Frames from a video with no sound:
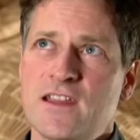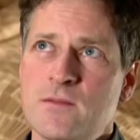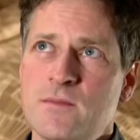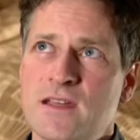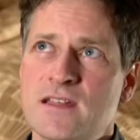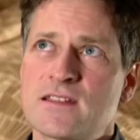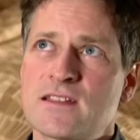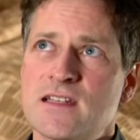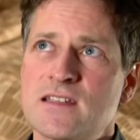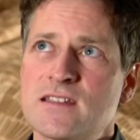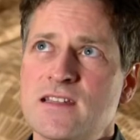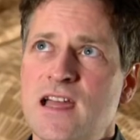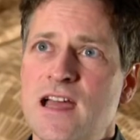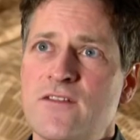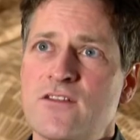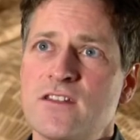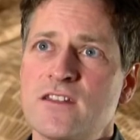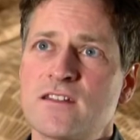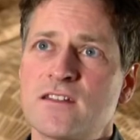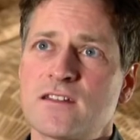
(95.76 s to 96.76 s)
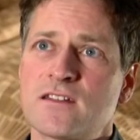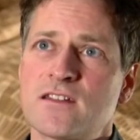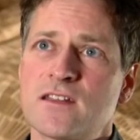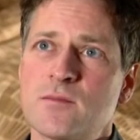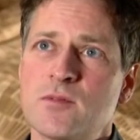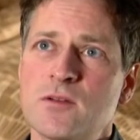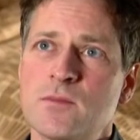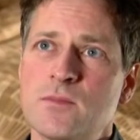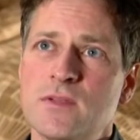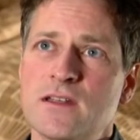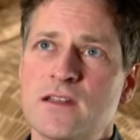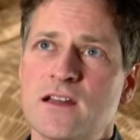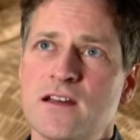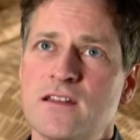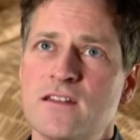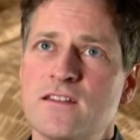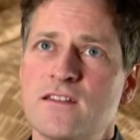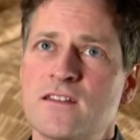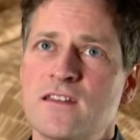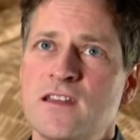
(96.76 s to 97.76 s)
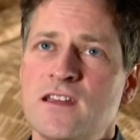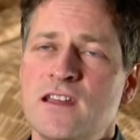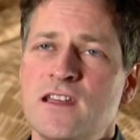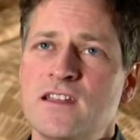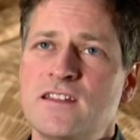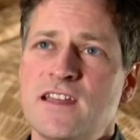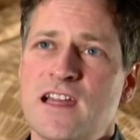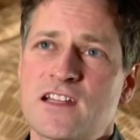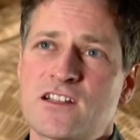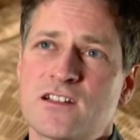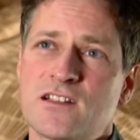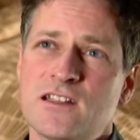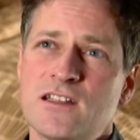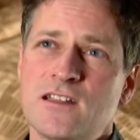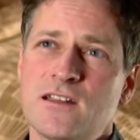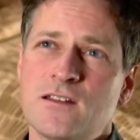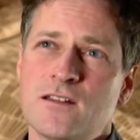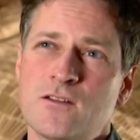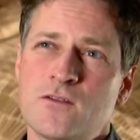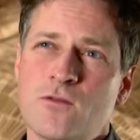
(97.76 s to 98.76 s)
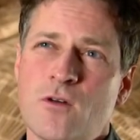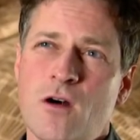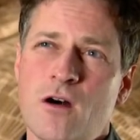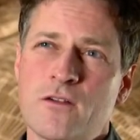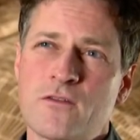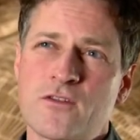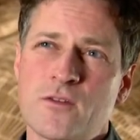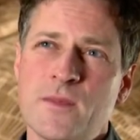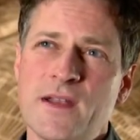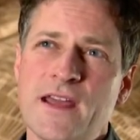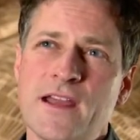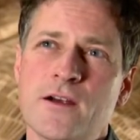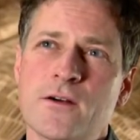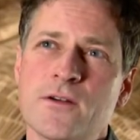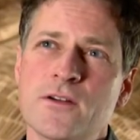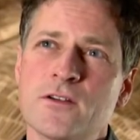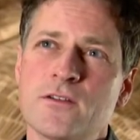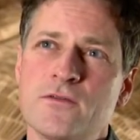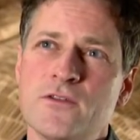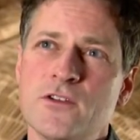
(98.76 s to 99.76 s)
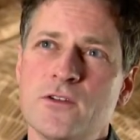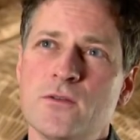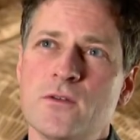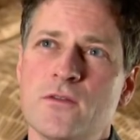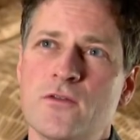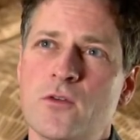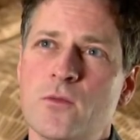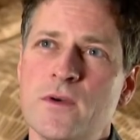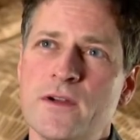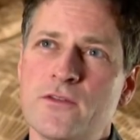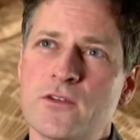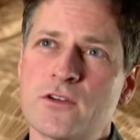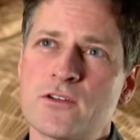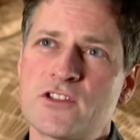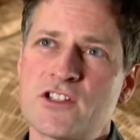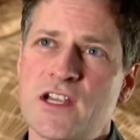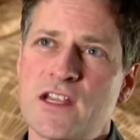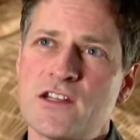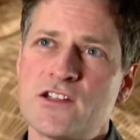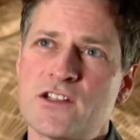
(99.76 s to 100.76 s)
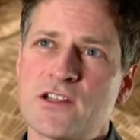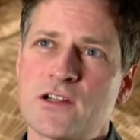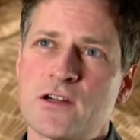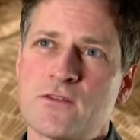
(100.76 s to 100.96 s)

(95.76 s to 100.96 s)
it makes sense to have in this exhibit because it's actually drawn from an aerial view of a river changing